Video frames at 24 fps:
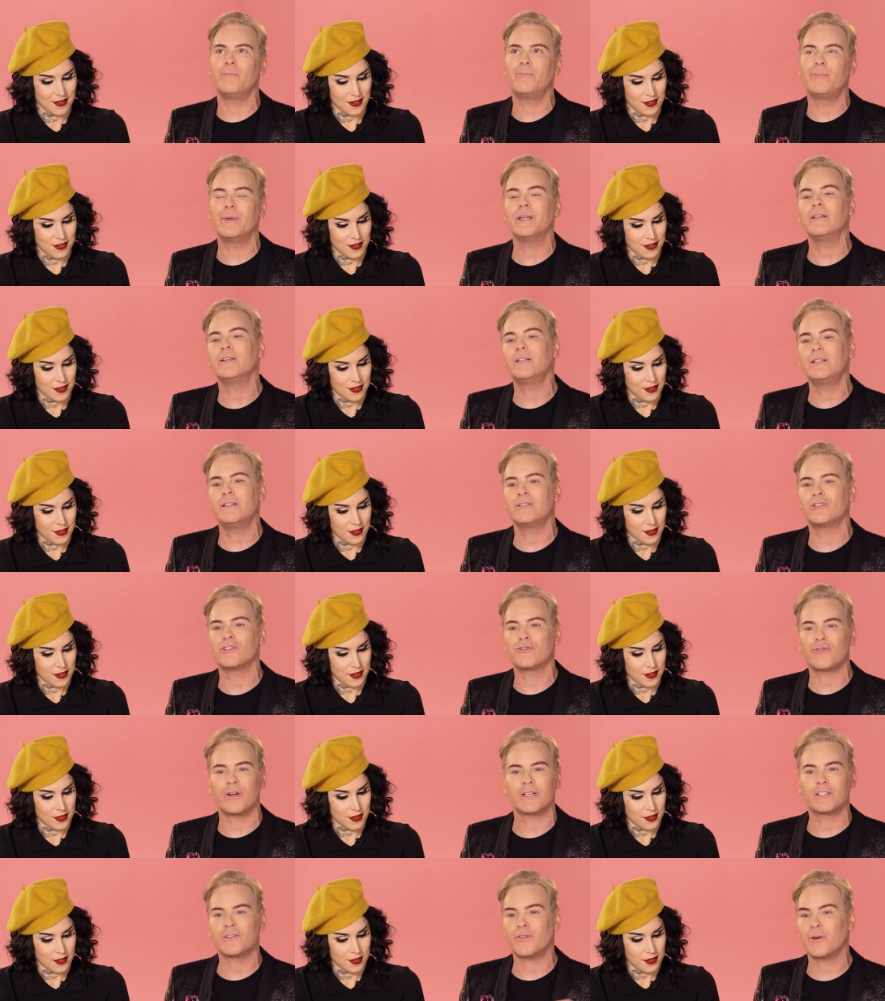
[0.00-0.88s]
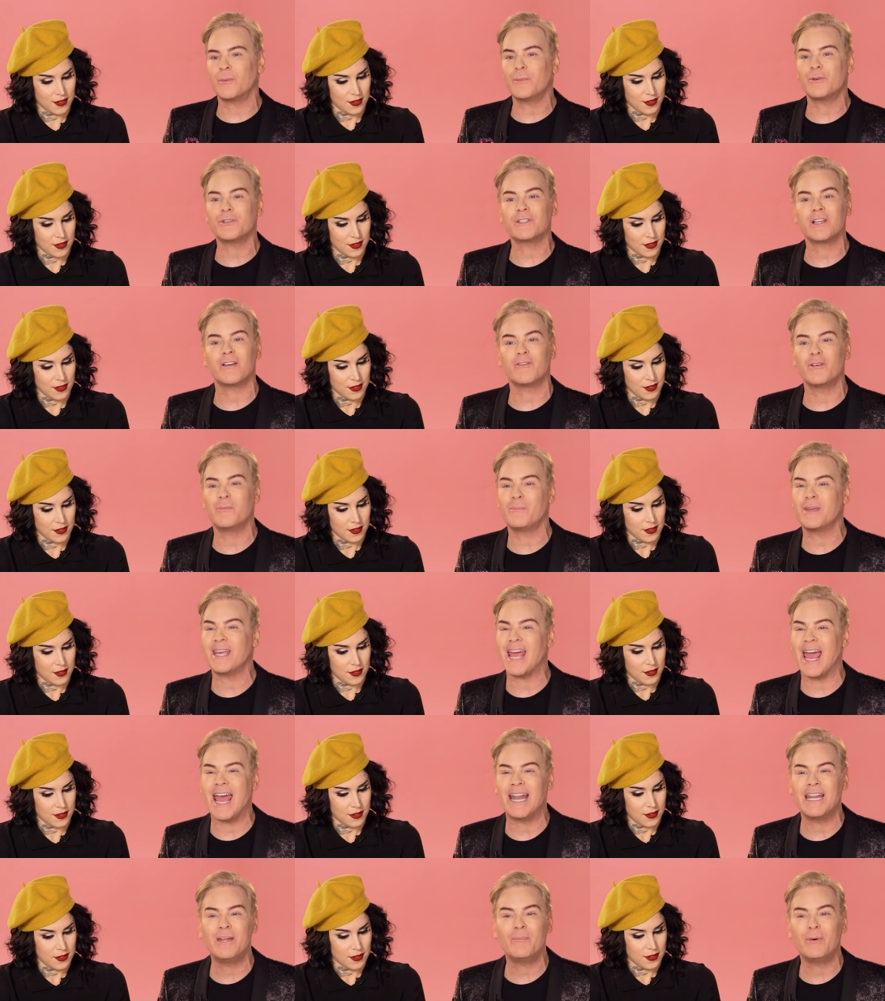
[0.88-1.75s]
Speaker 1: ability to transform yourself and
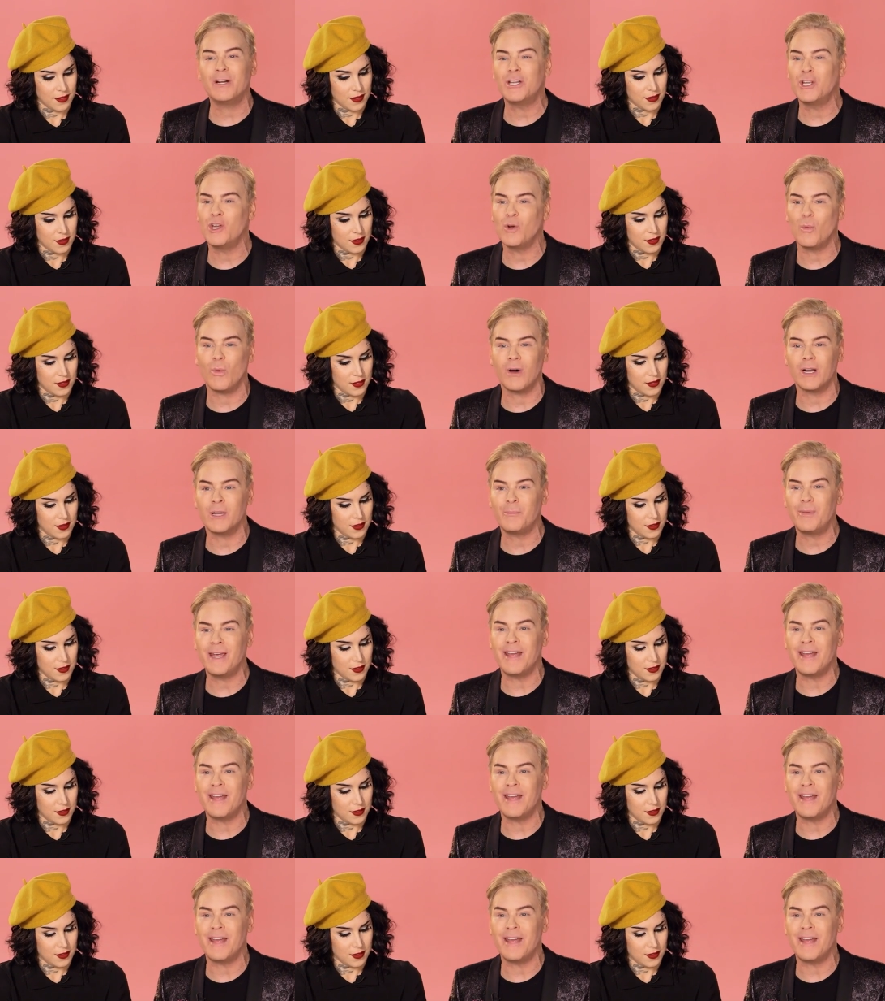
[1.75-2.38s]
be anybody you want to